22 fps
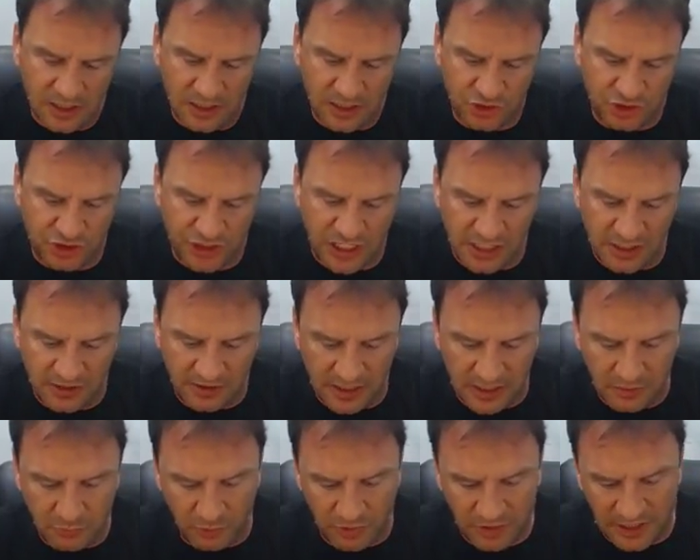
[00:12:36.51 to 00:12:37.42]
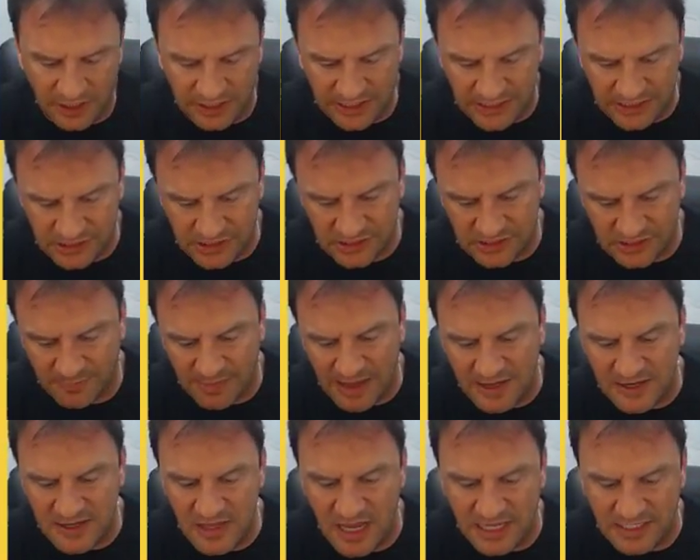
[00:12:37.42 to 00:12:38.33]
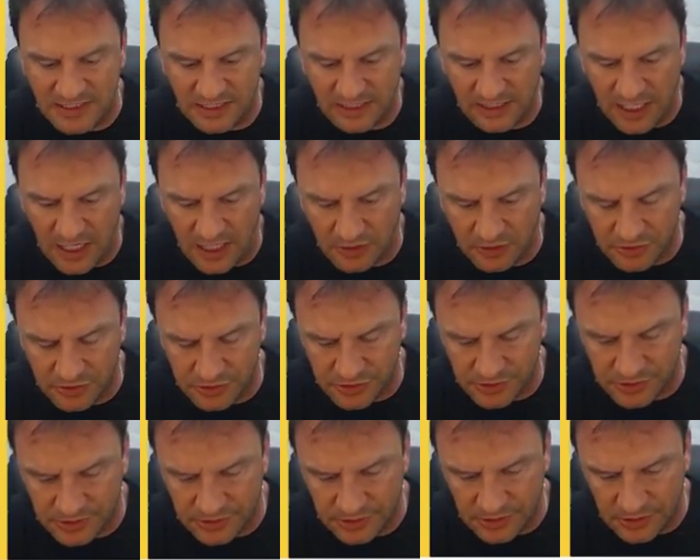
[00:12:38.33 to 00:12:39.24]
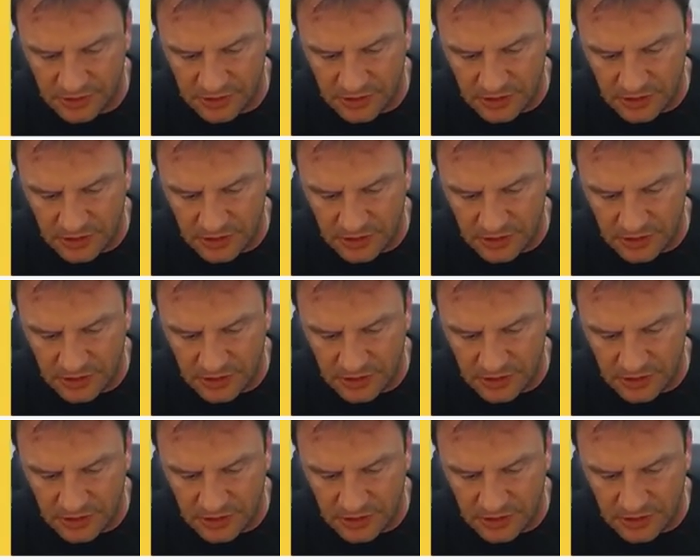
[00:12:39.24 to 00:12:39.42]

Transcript: Share in one of these is about $90.